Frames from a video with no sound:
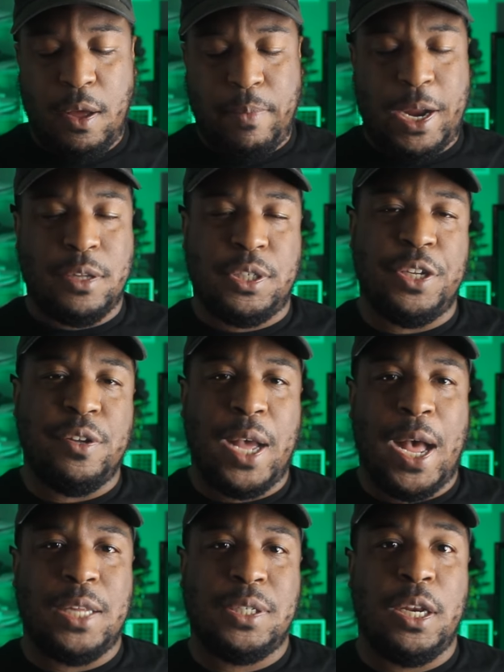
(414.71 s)
But I'll see you
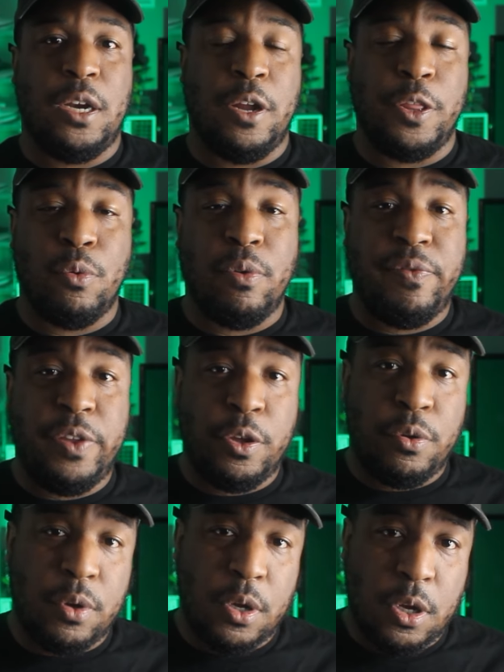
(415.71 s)
guys in another
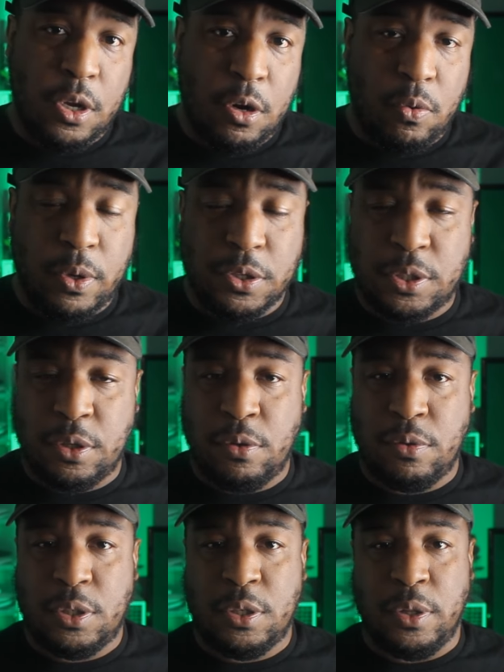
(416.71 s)
review real
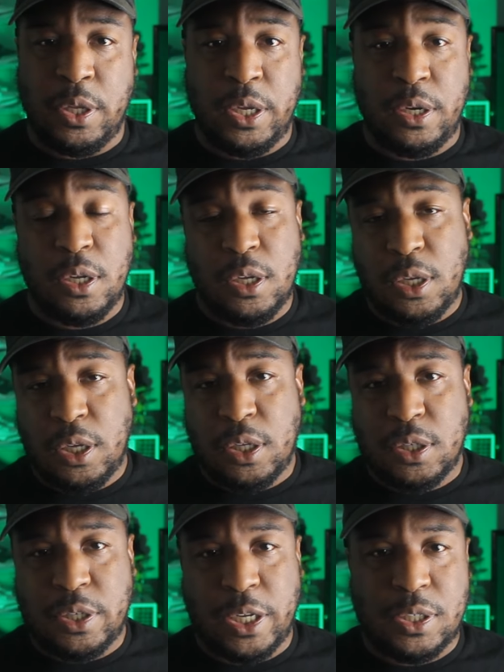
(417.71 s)
soon. Till then,
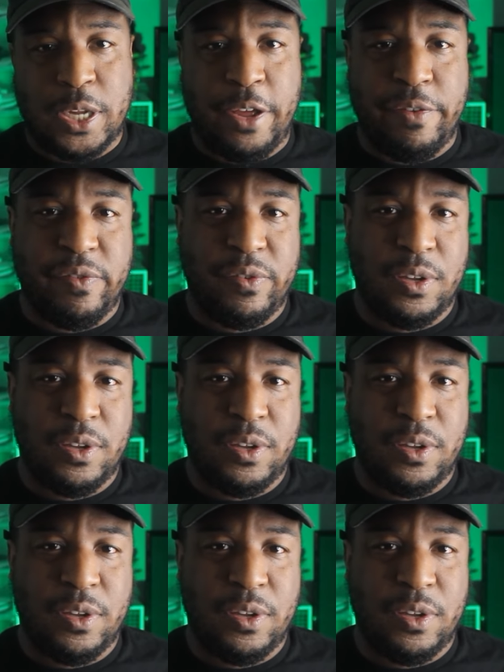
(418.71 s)
stay safe.